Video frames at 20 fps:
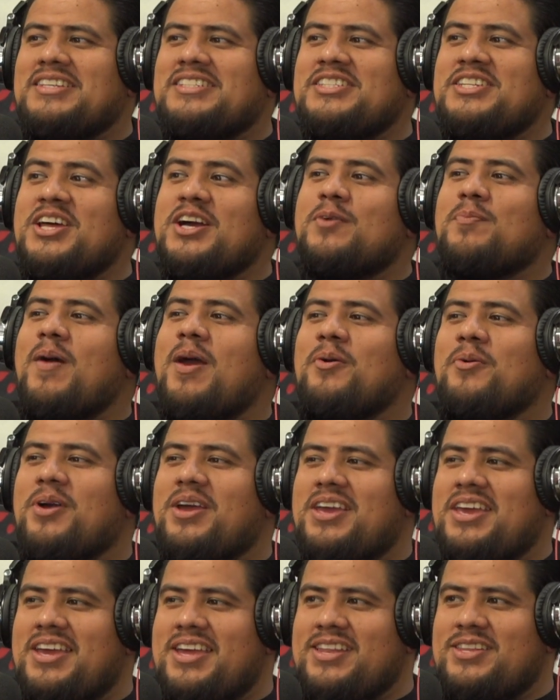snuck my
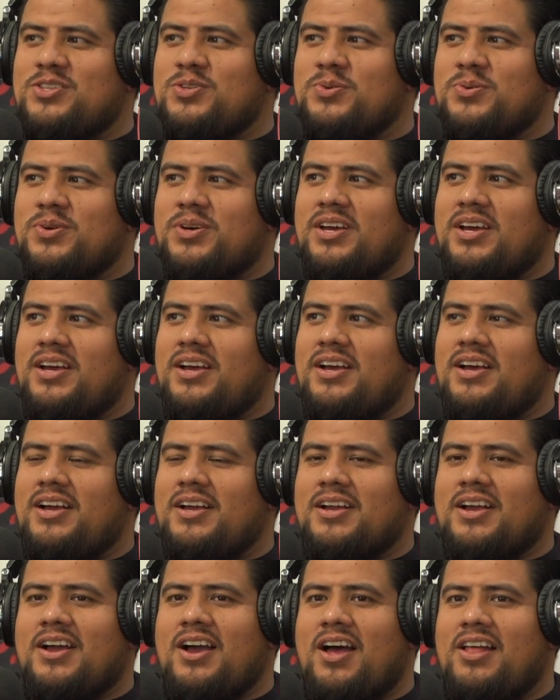way into
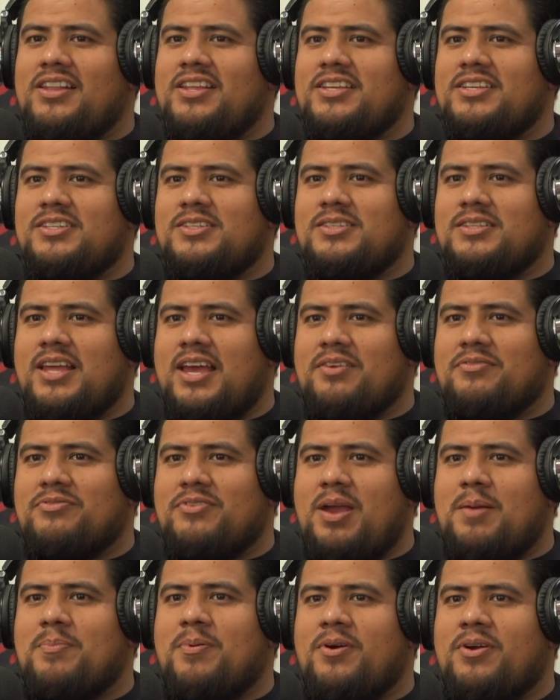a college like
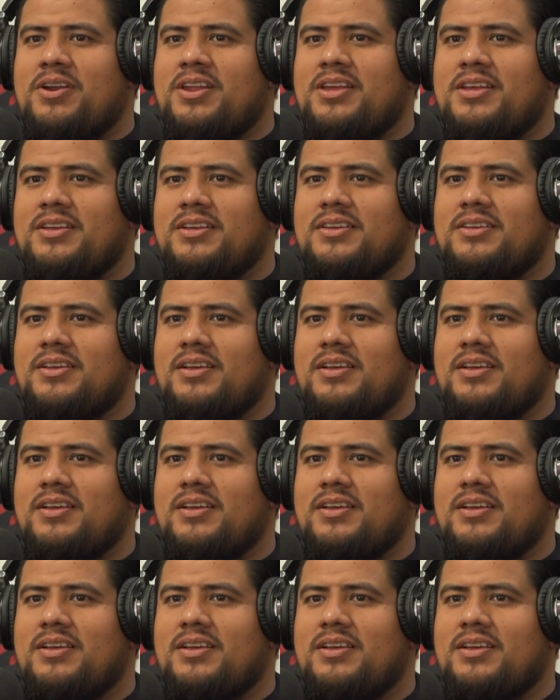frat party.